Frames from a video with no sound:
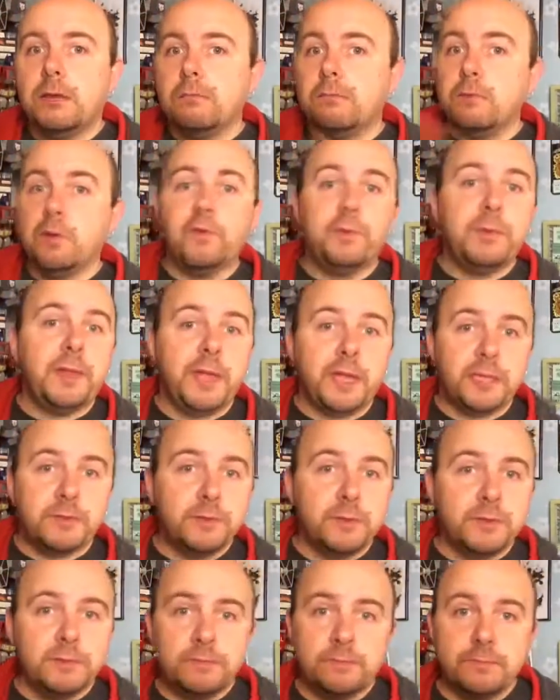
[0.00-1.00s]
Love Play
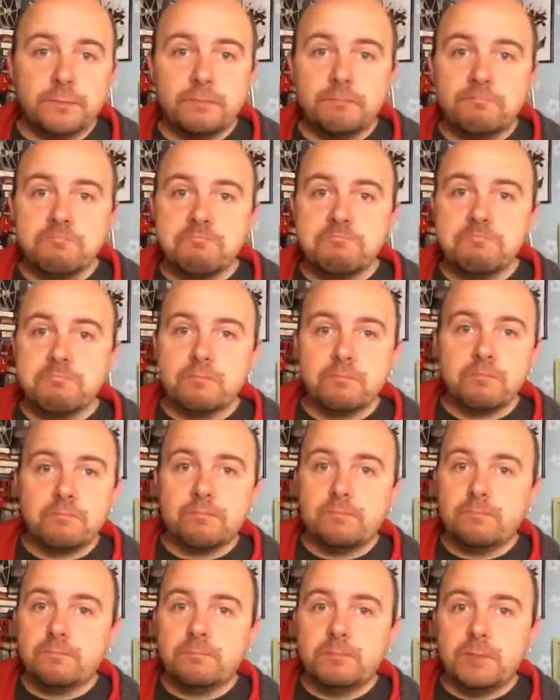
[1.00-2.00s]
Expo.
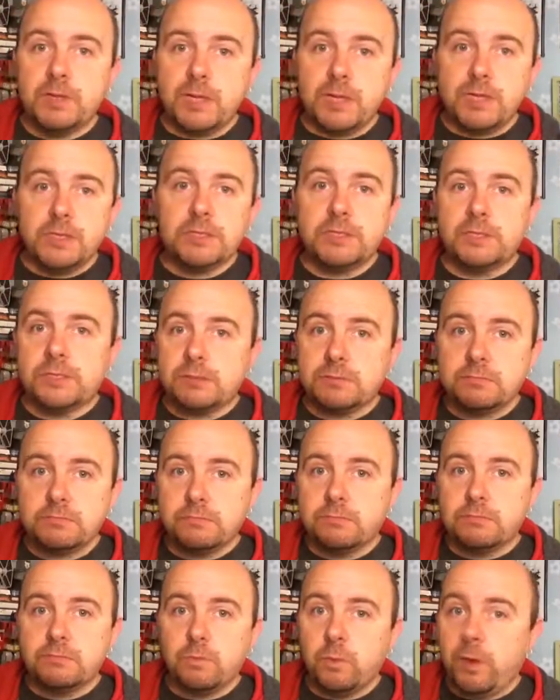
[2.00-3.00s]
It's
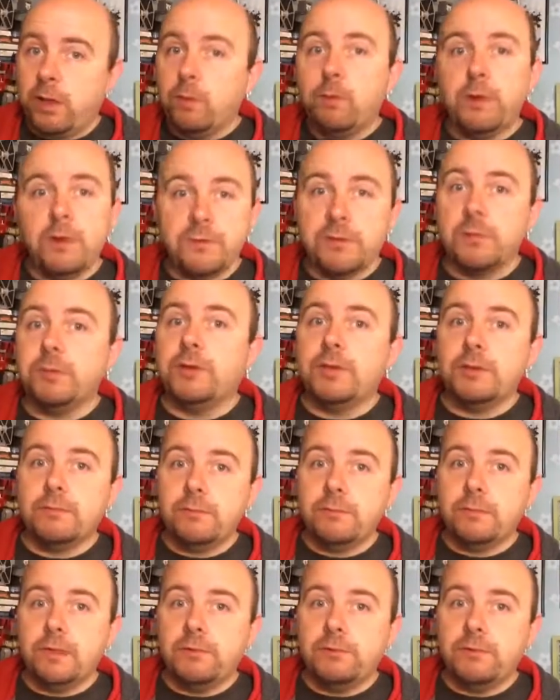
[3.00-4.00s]
well worth the money.
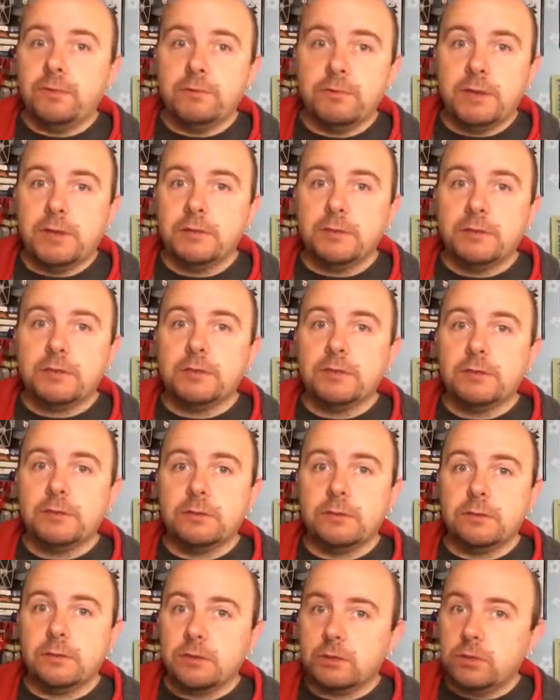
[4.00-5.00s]
If you're around,
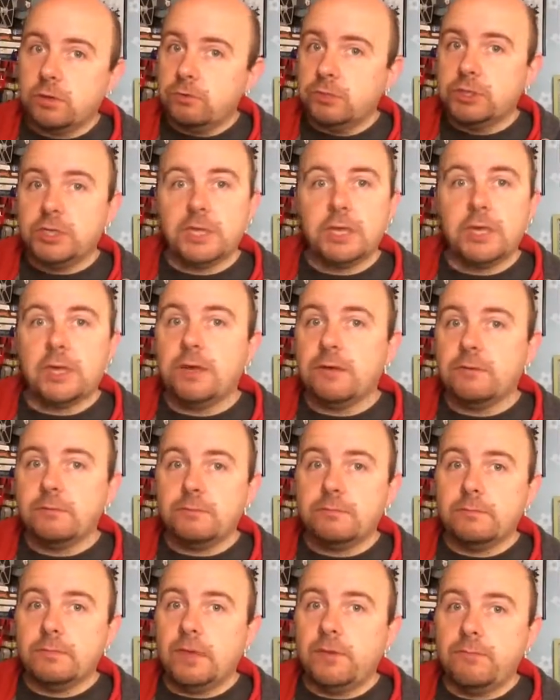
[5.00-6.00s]
go and check it out,
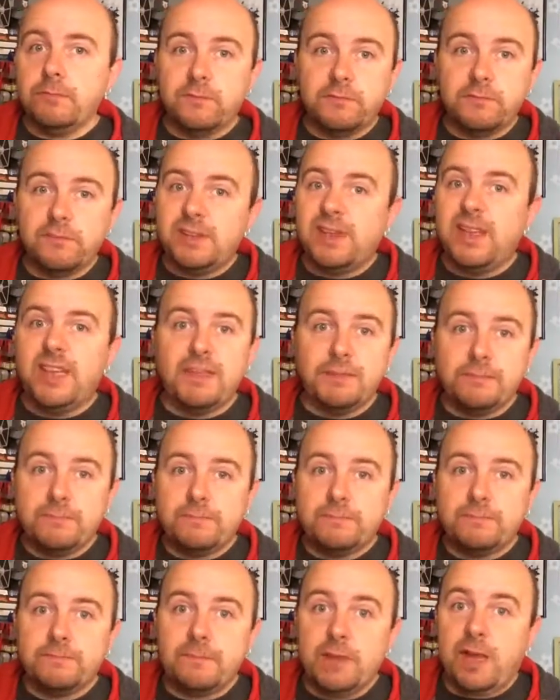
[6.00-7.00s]
even for a day.
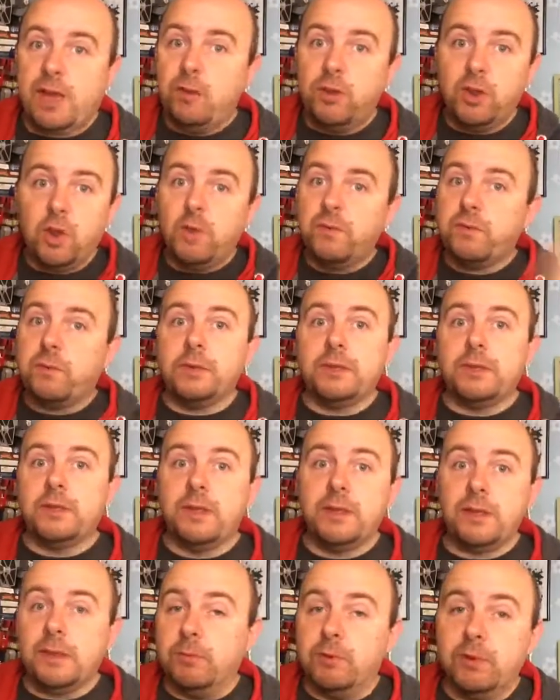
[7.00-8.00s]
I only go for one
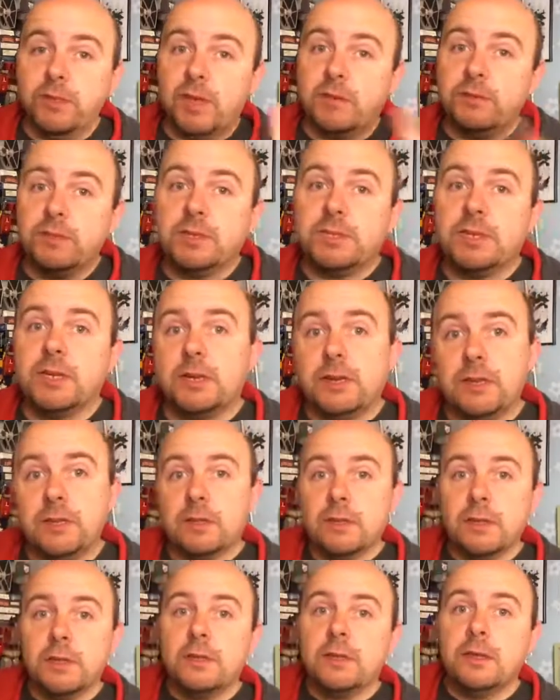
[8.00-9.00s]
day. I'm only there on the Saturday.
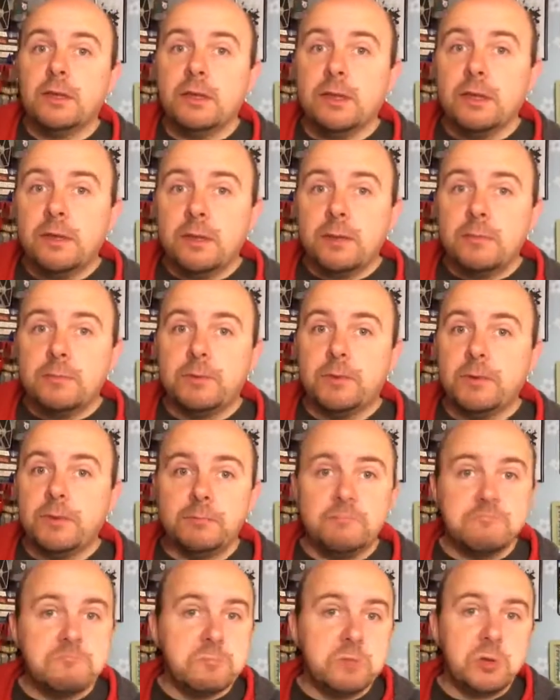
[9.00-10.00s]
But
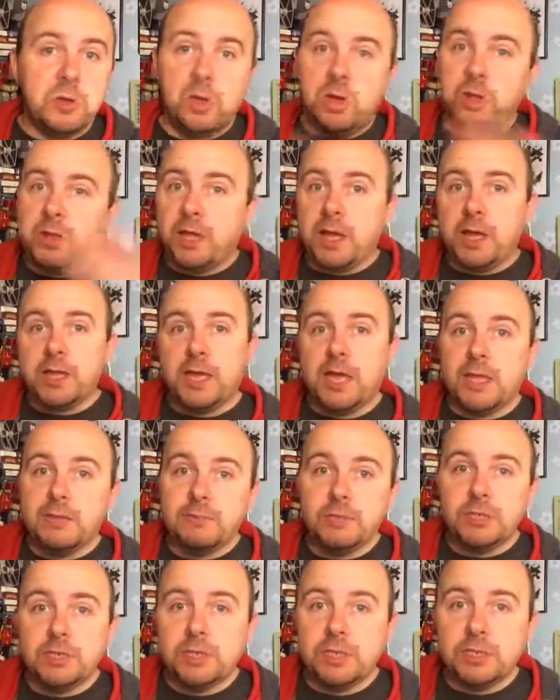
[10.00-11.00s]
all the arcade
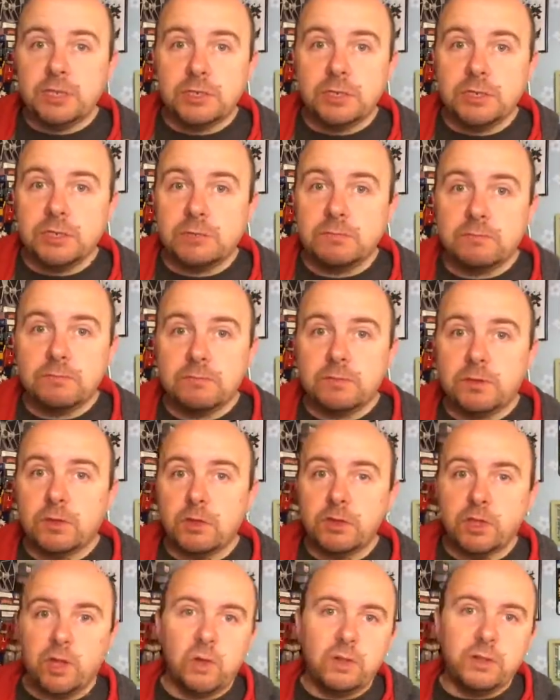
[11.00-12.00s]
machines,
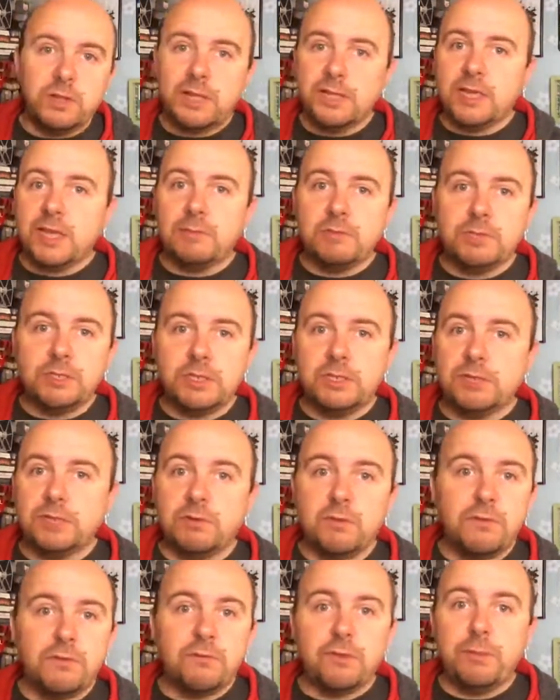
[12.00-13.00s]
all the old arcade machines are
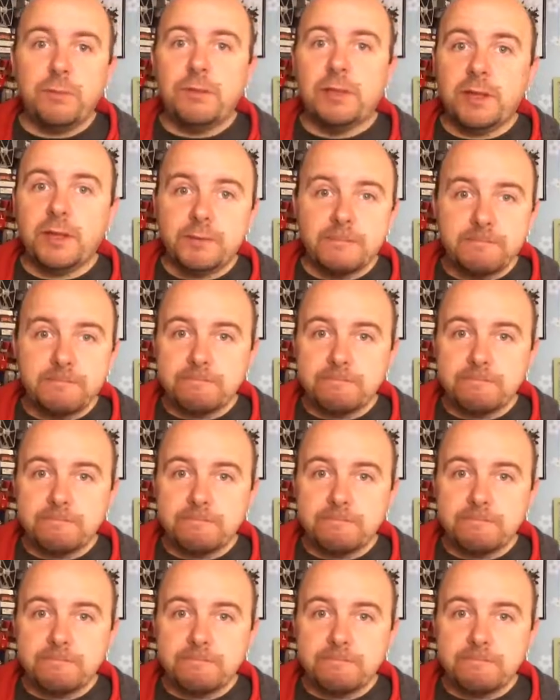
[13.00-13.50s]
all free play.